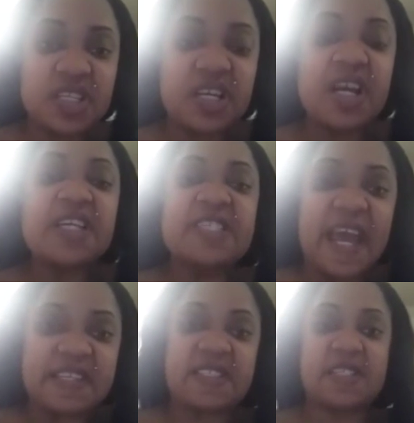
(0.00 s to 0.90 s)
Yes,
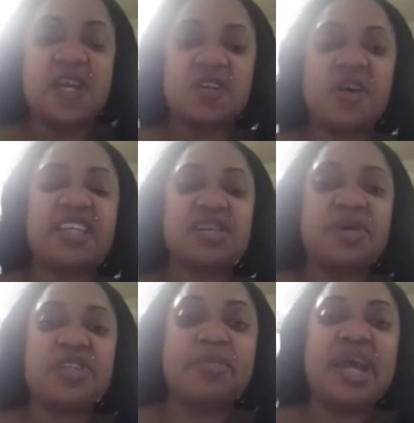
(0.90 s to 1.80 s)
go exterminate your
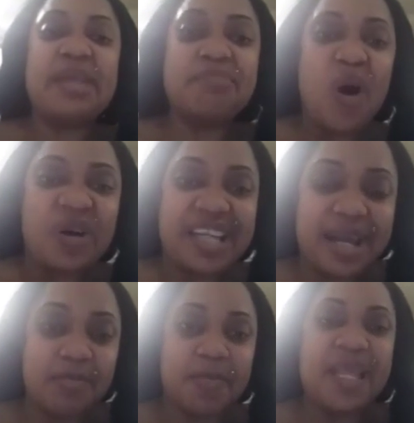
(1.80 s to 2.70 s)
bed bug them.
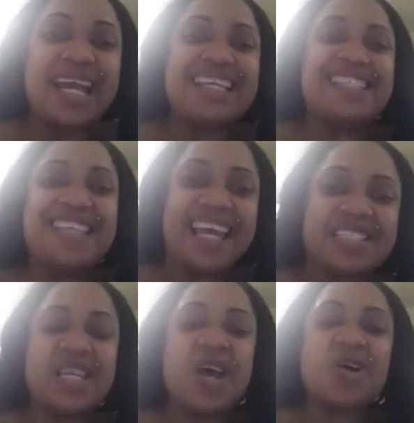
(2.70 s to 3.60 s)
Yes,
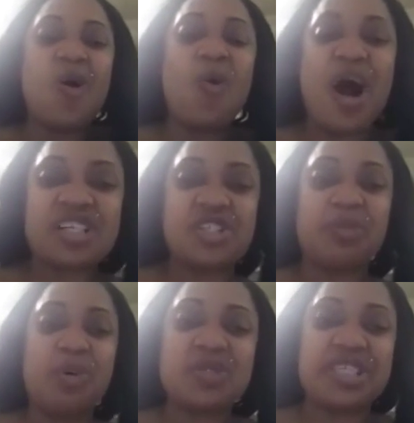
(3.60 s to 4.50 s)
go wash your
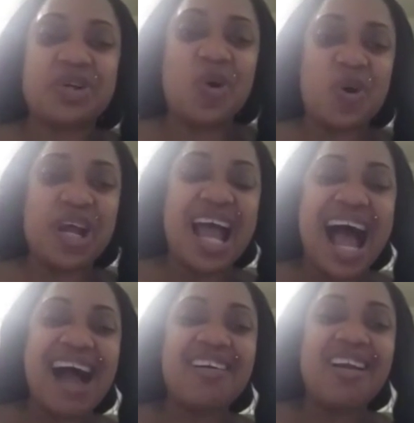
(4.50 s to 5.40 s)
pussy good and
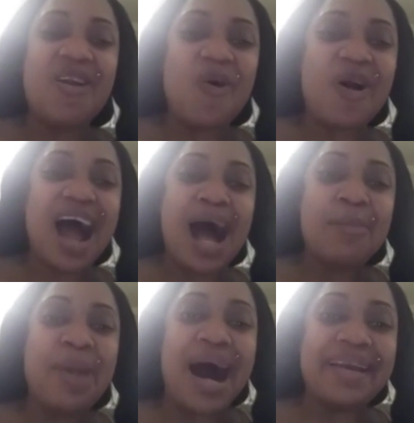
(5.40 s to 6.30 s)
go look a
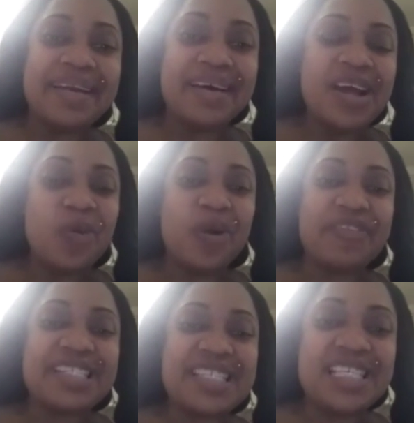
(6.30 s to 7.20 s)
man with his
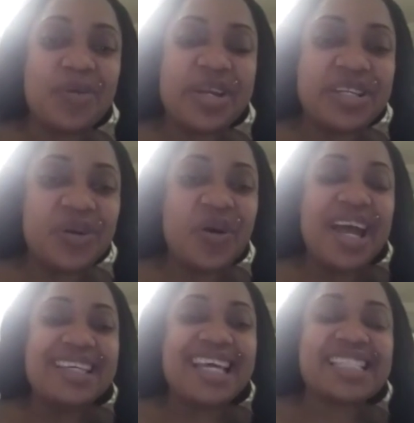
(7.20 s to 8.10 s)
stay with you.
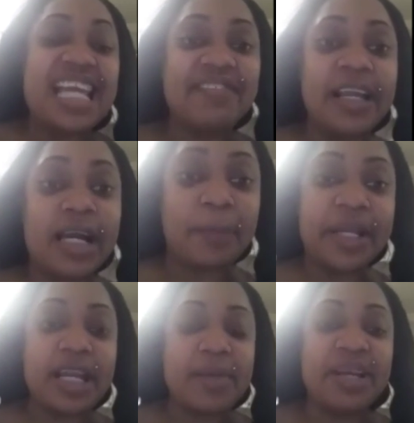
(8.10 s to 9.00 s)
Yes, leave them like a pity them,
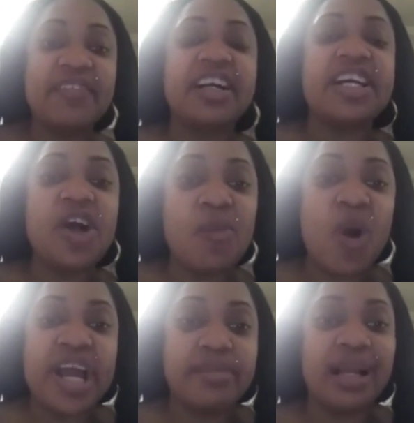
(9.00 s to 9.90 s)
leave like a young boy them
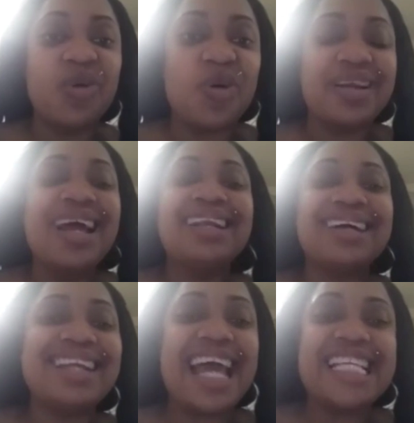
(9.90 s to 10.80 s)
alone. Like a
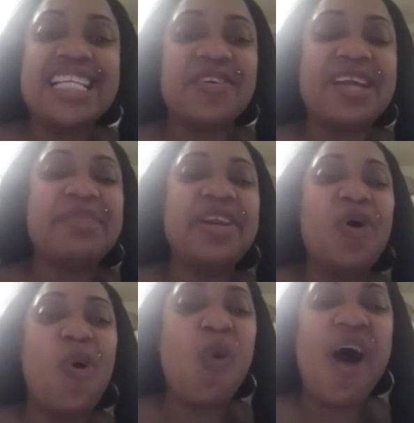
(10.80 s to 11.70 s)
19-year-old them, they don't
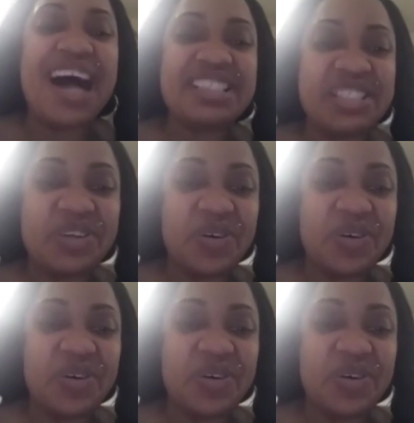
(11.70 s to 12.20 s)
want you.